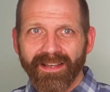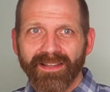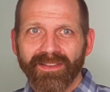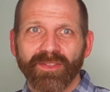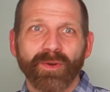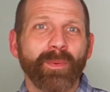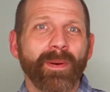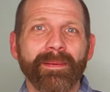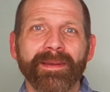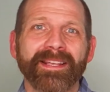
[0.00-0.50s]
the
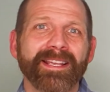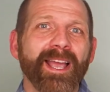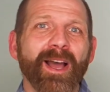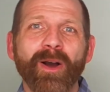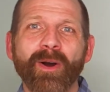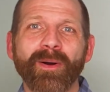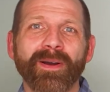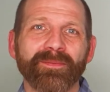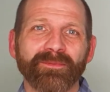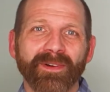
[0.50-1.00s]
women
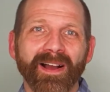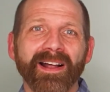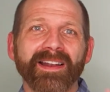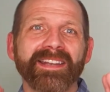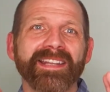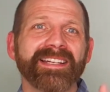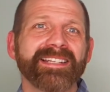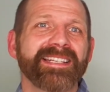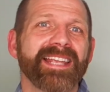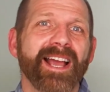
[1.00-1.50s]
go and run
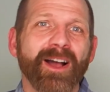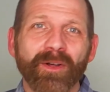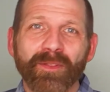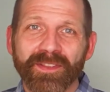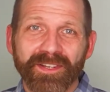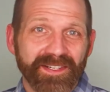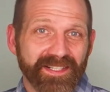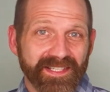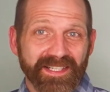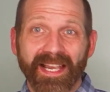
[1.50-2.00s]
and tell the
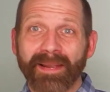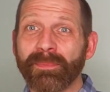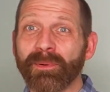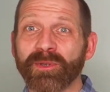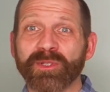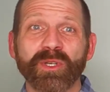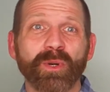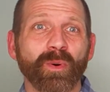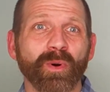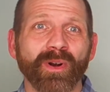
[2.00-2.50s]

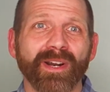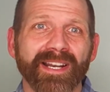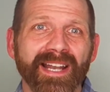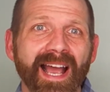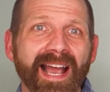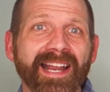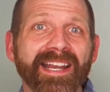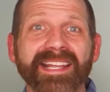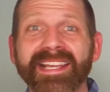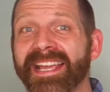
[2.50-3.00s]
disciples who were in
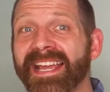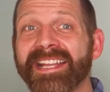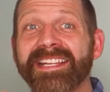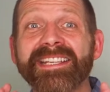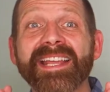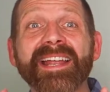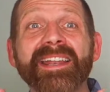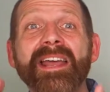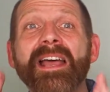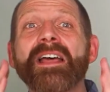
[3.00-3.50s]
hiding, and
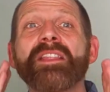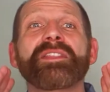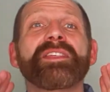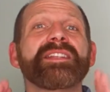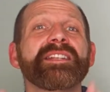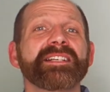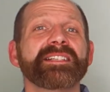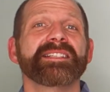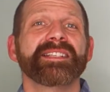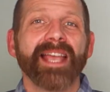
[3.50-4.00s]
yet the
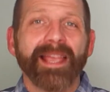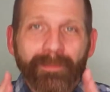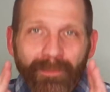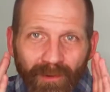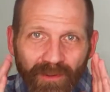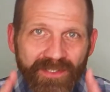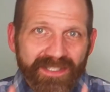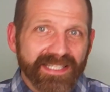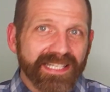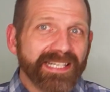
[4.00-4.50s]

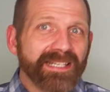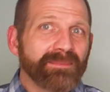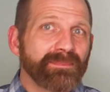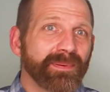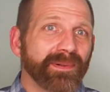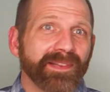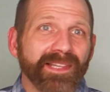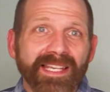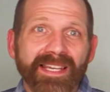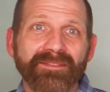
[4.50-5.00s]
disciples didn't
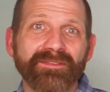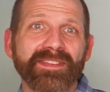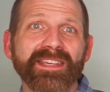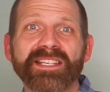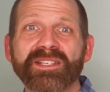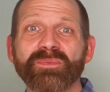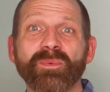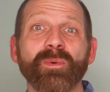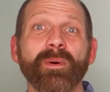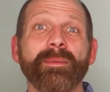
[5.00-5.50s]
believe
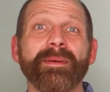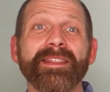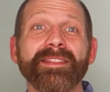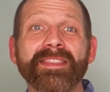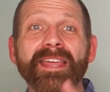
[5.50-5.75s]
these women.